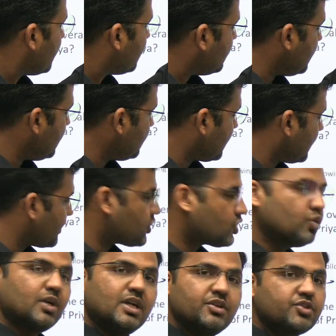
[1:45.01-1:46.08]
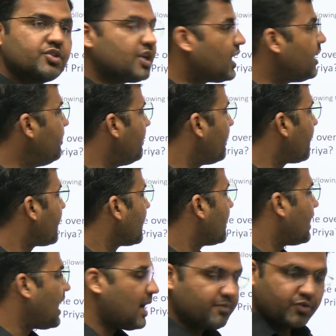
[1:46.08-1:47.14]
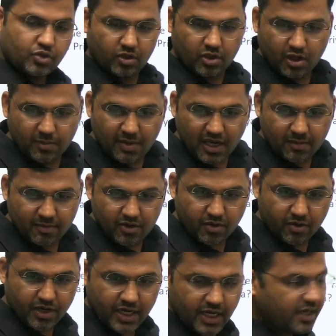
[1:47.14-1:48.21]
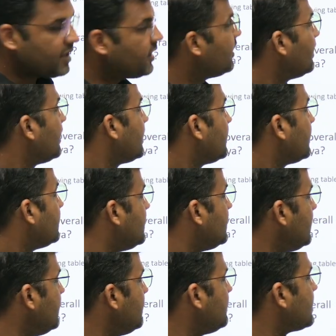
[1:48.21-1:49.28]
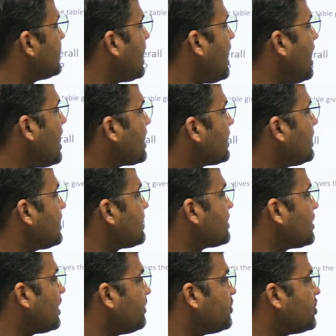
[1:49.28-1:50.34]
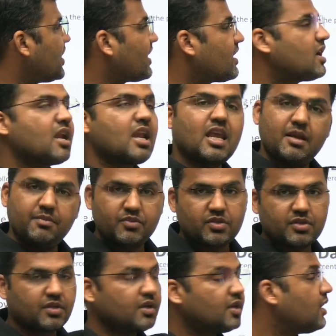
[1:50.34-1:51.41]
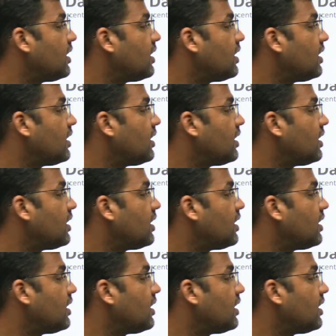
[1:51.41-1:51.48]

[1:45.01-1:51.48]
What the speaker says: These are the students' name. I'm sure you'll be able to read it. These are the subject names.